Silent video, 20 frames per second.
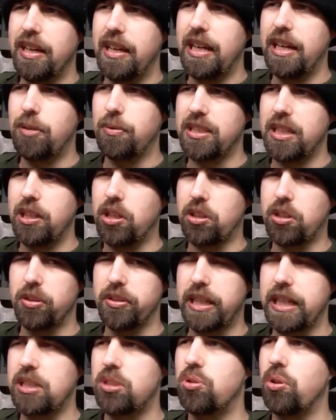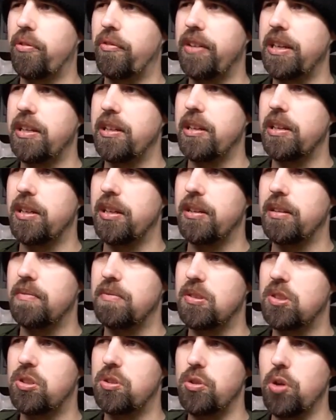it was in the context of in the
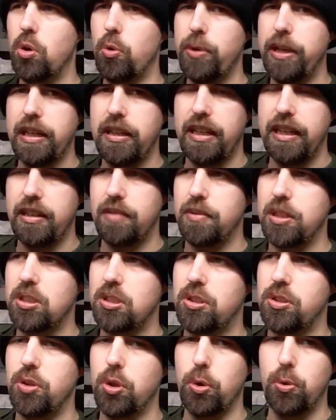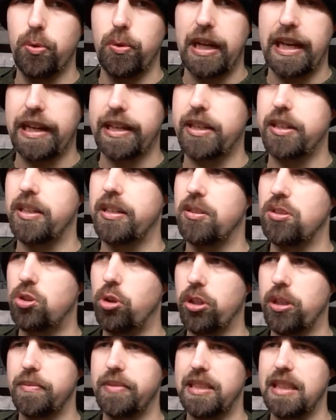snow-like
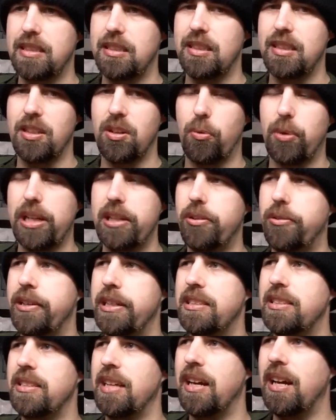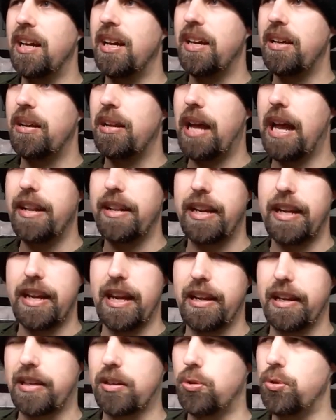circumstances in the wilderness, and
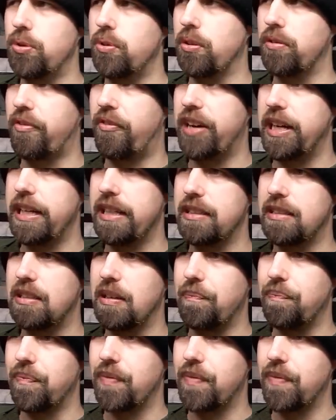they could not find